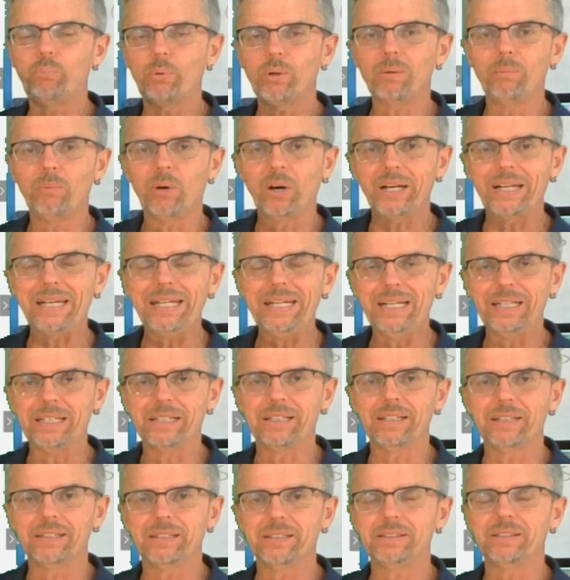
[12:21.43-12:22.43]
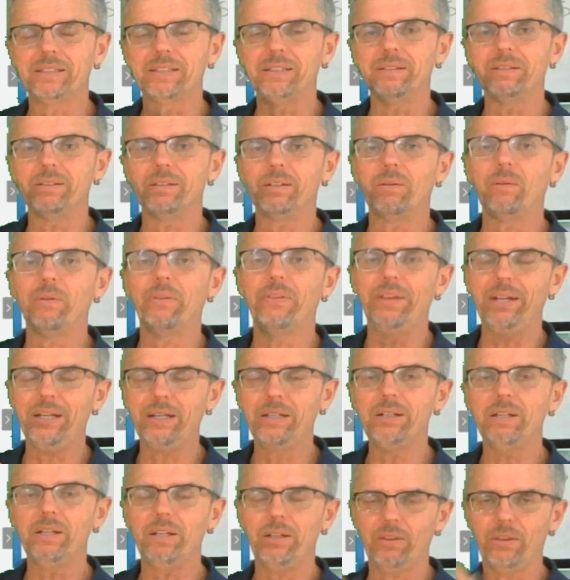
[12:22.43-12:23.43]
don't put them on again, because
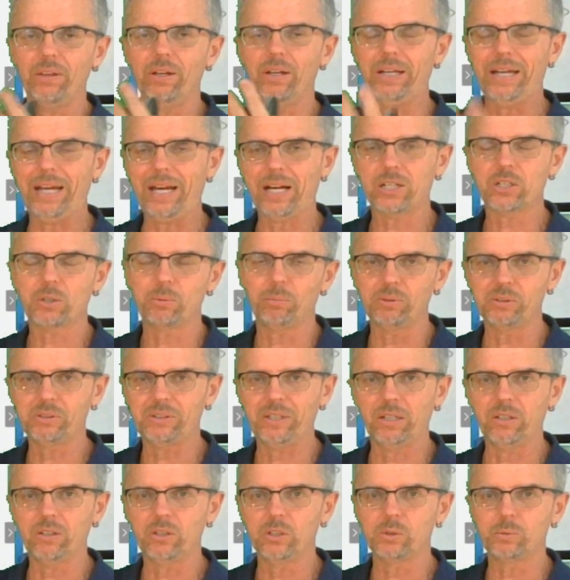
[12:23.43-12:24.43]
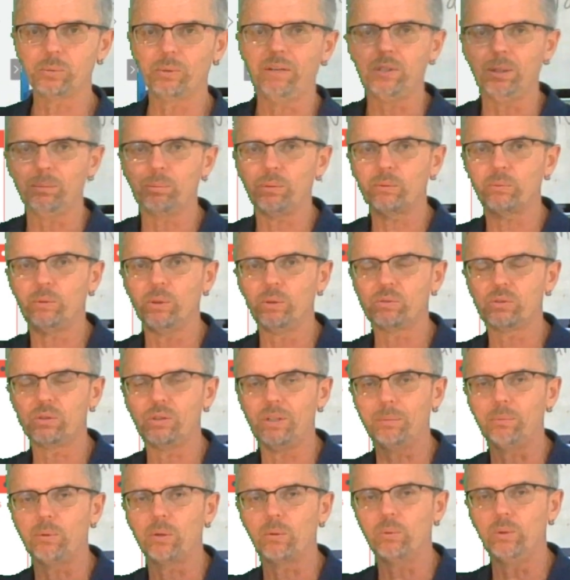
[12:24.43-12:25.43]
then the actual sentence will have
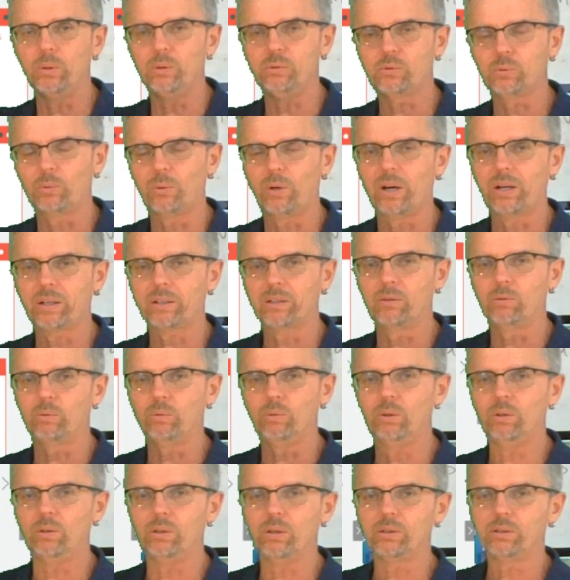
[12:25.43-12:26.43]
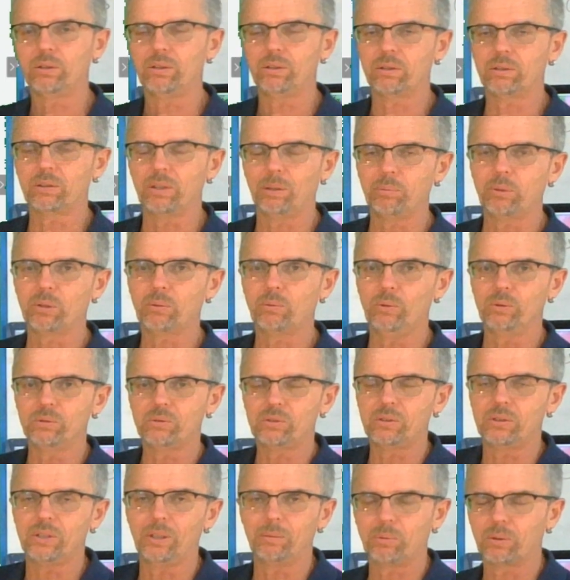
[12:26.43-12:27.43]
double quotes, rock and roll,
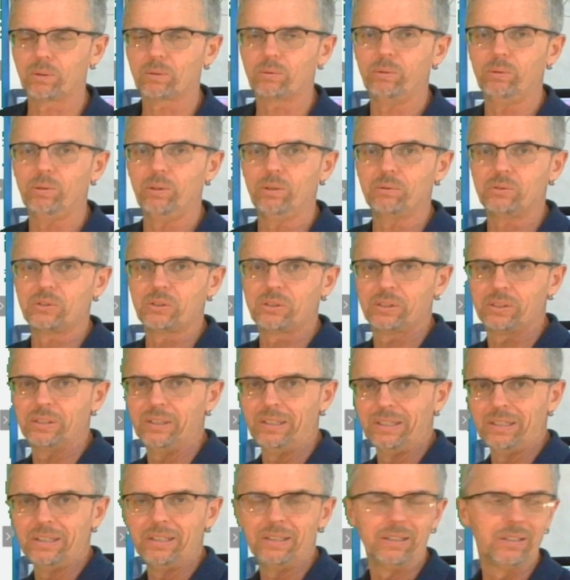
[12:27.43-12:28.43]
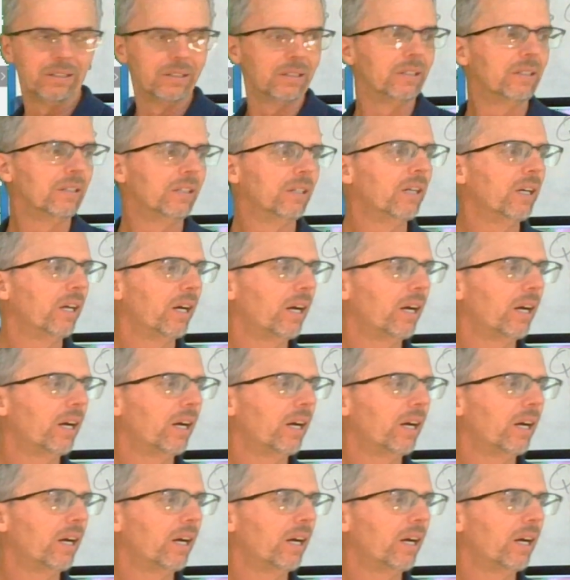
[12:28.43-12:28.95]
double quotes.